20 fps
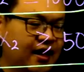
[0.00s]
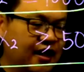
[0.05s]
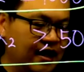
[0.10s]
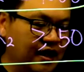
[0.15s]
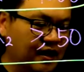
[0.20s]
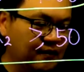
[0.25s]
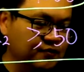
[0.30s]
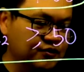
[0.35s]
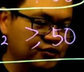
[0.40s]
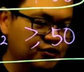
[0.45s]

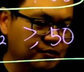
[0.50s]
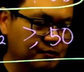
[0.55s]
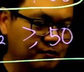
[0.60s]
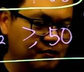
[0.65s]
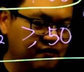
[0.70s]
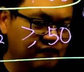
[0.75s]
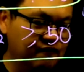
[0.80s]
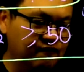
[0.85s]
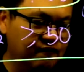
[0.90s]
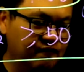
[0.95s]
M should
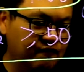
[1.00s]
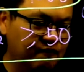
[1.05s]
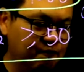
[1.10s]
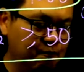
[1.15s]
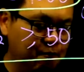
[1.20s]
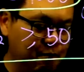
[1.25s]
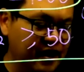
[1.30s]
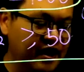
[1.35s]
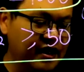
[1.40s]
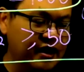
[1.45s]
be
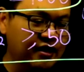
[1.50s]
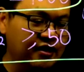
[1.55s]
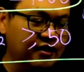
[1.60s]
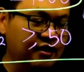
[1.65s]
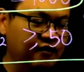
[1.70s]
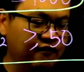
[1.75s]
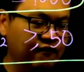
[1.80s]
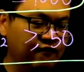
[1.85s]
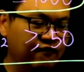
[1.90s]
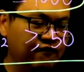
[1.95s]
big
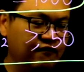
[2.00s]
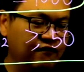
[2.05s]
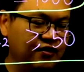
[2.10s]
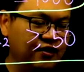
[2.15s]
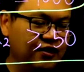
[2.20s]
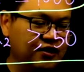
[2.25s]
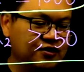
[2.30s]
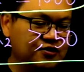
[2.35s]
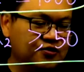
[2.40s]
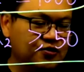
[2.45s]
enough
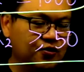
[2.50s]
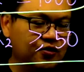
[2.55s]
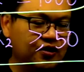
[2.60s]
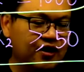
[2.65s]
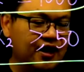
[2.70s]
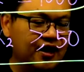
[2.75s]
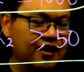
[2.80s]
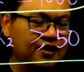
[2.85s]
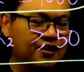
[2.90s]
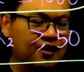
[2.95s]
so
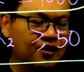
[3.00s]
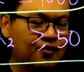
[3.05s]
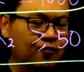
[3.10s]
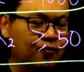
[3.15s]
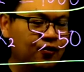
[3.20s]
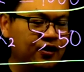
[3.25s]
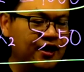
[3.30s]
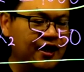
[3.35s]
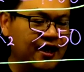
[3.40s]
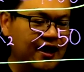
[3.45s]
that
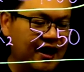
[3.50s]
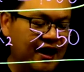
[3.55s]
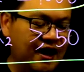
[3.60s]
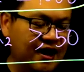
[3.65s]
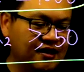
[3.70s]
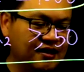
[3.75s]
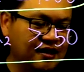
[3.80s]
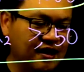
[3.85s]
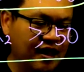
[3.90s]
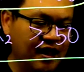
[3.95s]
when I
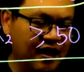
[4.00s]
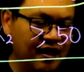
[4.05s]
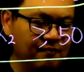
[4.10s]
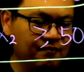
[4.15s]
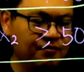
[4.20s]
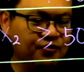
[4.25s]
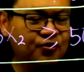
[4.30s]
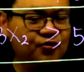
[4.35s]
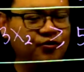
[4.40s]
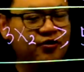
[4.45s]
add M
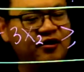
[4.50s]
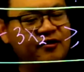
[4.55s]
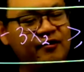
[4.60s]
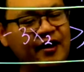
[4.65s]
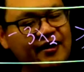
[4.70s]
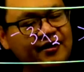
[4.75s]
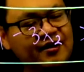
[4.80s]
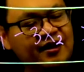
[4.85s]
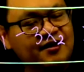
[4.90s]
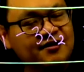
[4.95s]
to the
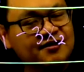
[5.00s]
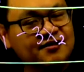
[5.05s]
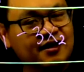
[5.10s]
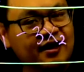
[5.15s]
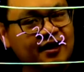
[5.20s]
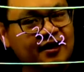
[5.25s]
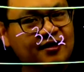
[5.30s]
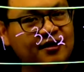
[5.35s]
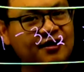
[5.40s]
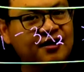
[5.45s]
right-hand
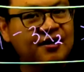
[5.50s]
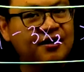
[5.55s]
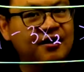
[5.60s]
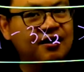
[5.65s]
side,